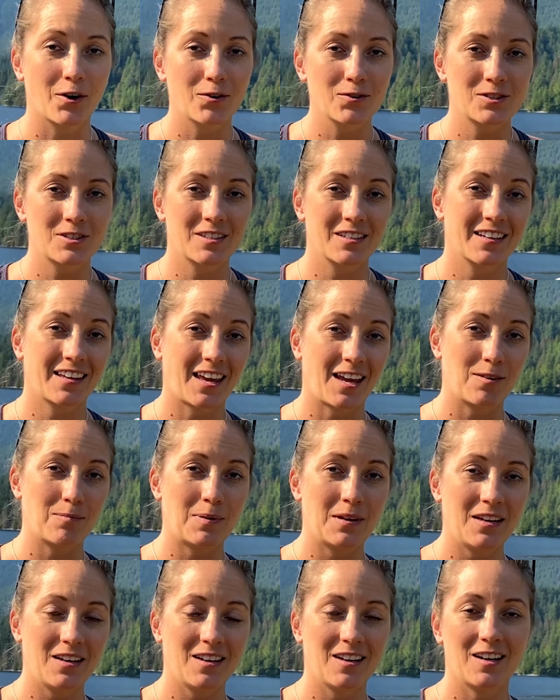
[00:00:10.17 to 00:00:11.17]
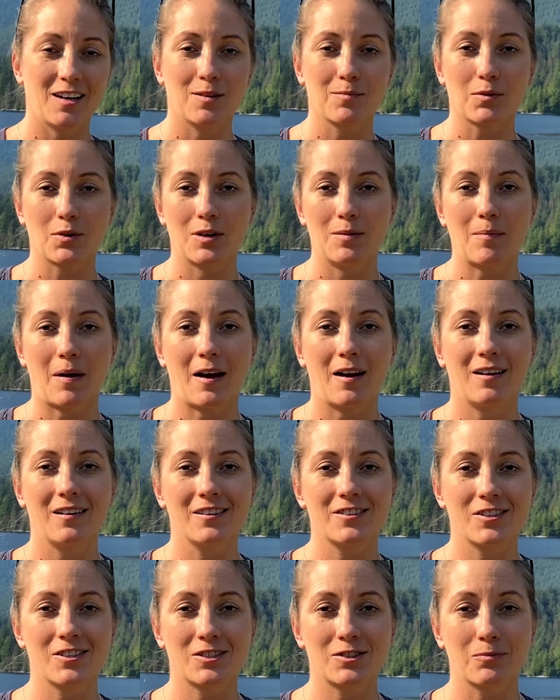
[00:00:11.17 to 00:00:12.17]
host, KP, a marine
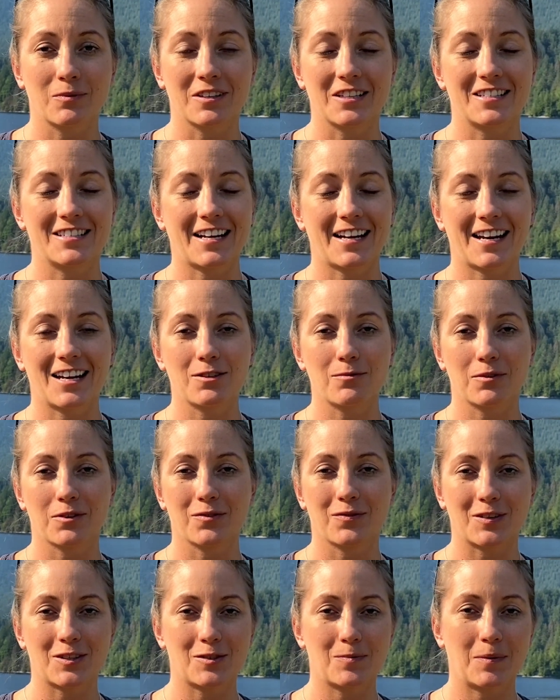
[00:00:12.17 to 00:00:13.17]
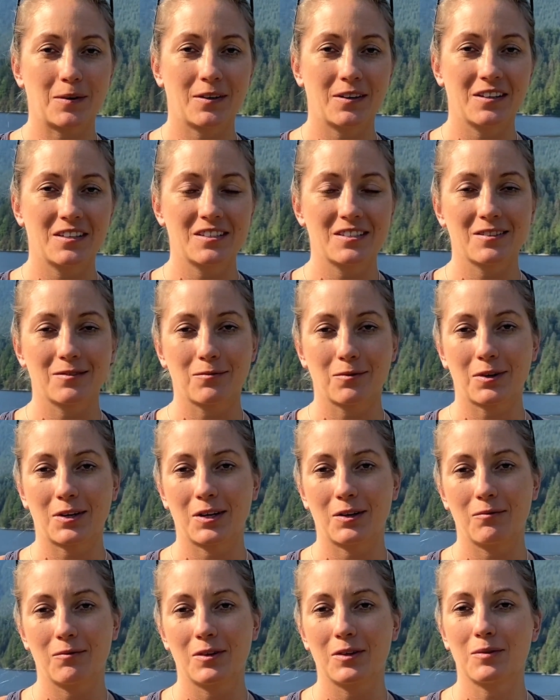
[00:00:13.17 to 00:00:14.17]
biologist with a decade's worth of experience
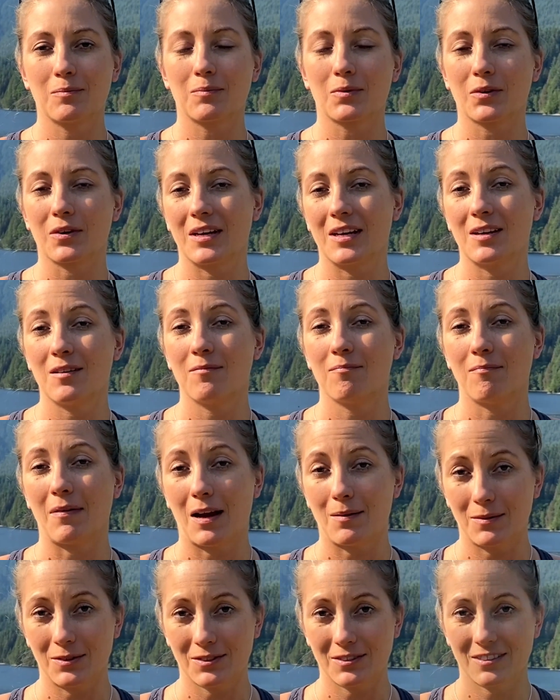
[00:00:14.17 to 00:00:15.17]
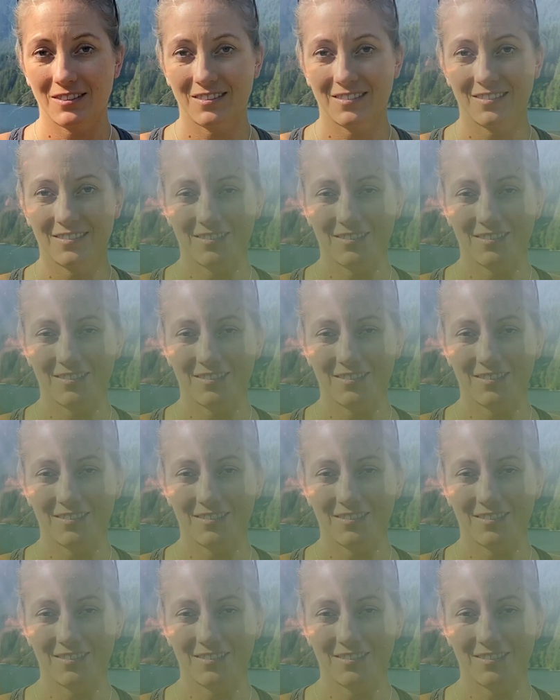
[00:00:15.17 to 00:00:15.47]
working with marine mammals.